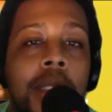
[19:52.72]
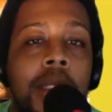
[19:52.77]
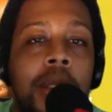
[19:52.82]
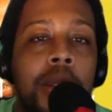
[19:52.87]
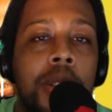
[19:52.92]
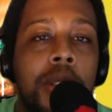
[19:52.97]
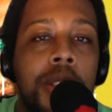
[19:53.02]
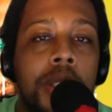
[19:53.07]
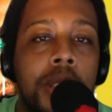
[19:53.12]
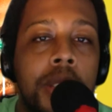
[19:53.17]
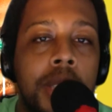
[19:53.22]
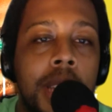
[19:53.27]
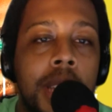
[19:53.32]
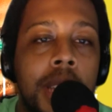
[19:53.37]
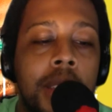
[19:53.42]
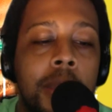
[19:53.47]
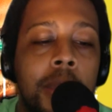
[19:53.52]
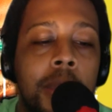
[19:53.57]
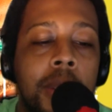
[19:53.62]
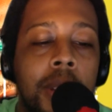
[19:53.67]
you should tout
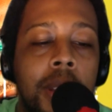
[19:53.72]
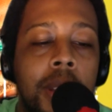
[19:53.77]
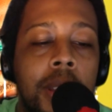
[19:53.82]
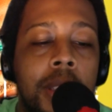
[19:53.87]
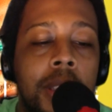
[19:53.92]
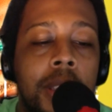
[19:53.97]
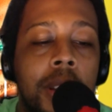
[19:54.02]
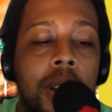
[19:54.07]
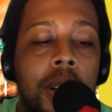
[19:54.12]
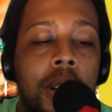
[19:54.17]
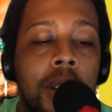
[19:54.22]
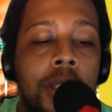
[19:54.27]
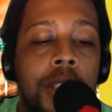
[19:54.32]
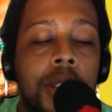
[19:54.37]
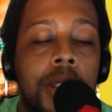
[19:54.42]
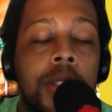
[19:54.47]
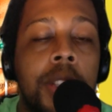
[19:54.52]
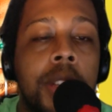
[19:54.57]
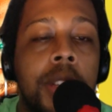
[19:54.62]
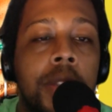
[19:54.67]
the book, and it's called
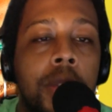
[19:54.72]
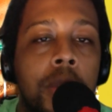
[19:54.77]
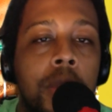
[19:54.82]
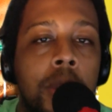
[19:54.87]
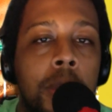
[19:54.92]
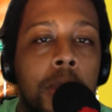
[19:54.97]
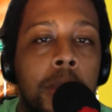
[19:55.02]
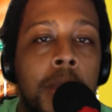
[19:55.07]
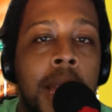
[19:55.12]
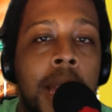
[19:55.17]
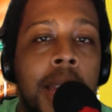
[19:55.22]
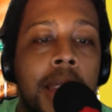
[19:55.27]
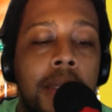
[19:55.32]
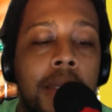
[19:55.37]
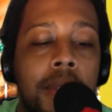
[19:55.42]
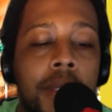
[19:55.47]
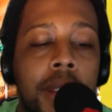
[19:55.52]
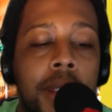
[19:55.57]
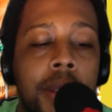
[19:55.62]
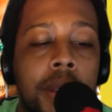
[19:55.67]
Searching for Black
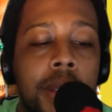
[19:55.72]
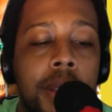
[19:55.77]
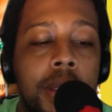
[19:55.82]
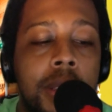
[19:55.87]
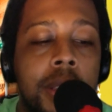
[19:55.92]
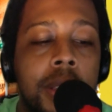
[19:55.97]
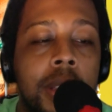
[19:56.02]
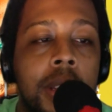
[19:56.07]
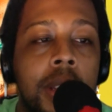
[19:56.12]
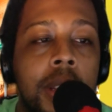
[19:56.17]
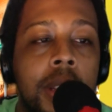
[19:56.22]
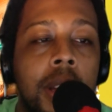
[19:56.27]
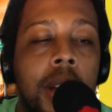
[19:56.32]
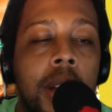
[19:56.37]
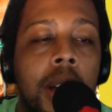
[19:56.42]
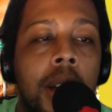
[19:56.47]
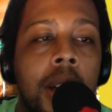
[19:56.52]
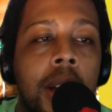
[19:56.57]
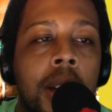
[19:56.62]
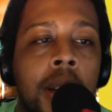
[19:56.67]
Confederates.
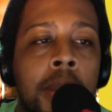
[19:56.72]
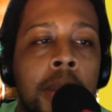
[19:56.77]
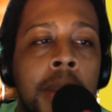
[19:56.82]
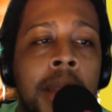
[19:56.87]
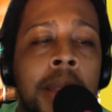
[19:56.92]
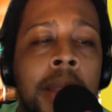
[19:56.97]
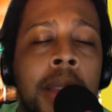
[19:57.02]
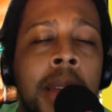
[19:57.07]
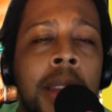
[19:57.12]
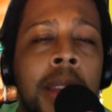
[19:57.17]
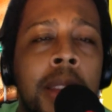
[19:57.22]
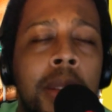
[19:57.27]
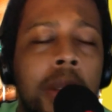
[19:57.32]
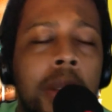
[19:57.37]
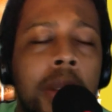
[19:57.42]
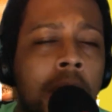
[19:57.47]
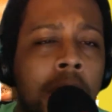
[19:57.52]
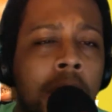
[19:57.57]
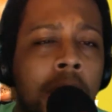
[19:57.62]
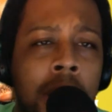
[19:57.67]
Um, I, I know you
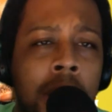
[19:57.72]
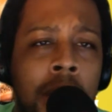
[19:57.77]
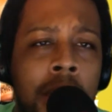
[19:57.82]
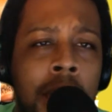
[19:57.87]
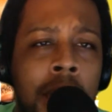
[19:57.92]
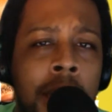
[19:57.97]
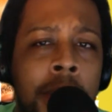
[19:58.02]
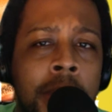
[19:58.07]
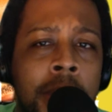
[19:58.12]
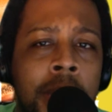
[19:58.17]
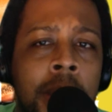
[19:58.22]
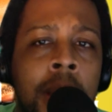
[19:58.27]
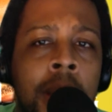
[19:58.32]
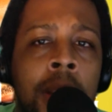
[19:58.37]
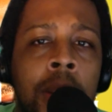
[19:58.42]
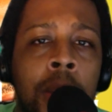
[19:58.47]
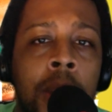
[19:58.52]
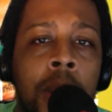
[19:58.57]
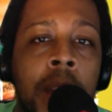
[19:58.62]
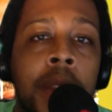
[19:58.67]
can get it at Amazon
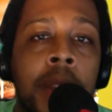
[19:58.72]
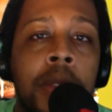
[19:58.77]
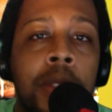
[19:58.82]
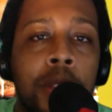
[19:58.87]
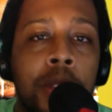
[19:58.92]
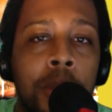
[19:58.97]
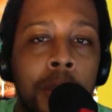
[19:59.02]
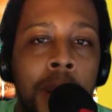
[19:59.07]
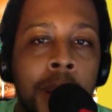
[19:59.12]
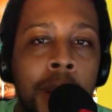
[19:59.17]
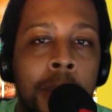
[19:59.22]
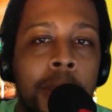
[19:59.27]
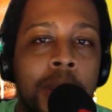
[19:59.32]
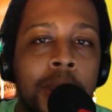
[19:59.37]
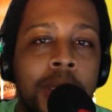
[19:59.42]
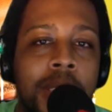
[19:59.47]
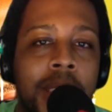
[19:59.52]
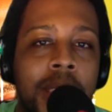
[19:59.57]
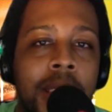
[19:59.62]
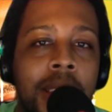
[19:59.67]
or wherever you buy
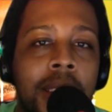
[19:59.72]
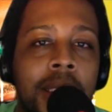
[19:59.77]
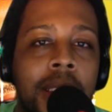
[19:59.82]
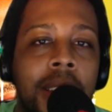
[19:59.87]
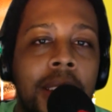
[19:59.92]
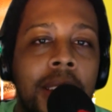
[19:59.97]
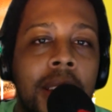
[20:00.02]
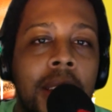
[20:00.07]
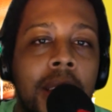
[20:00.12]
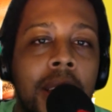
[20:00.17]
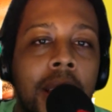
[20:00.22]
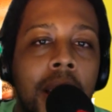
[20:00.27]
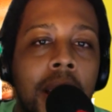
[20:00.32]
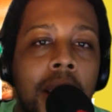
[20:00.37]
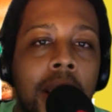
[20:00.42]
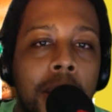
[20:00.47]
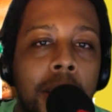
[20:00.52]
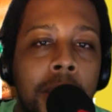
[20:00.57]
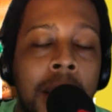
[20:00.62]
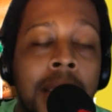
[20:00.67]
books at.
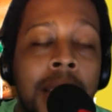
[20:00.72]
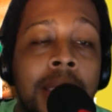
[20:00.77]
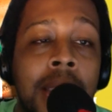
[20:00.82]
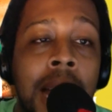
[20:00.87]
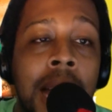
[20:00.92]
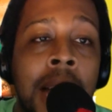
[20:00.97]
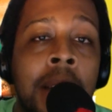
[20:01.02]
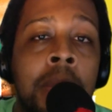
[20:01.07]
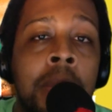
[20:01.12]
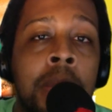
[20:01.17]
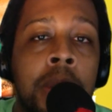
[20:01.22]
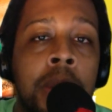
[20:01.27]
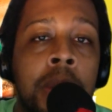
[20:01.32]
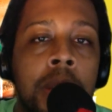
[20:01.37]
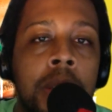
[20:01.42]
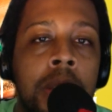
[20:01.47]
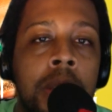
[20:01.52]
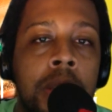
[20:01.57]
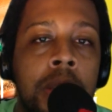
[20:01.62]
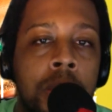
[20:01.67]
Um, I, I
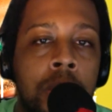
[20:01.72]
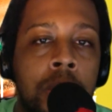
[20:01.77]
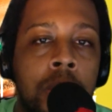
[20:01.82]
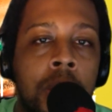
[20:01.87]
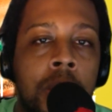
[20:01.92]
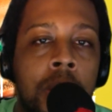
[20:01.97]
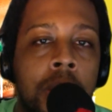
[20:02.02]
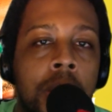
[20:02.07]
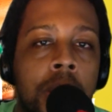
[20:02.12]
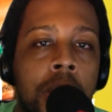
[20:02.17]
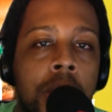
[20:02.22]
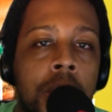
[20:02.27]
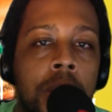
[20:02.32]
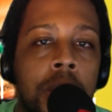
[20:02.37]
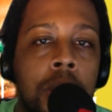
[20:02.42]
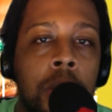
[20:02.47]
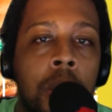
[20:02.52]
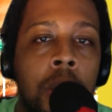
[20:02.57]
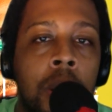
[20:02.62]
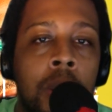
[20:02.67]
really strongly
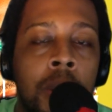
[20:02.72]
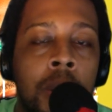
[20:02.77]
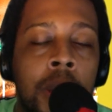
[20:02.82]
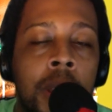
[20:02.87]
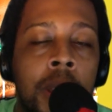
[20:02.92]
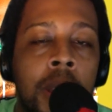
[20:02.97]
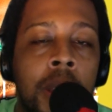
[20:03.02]
suggest you all reading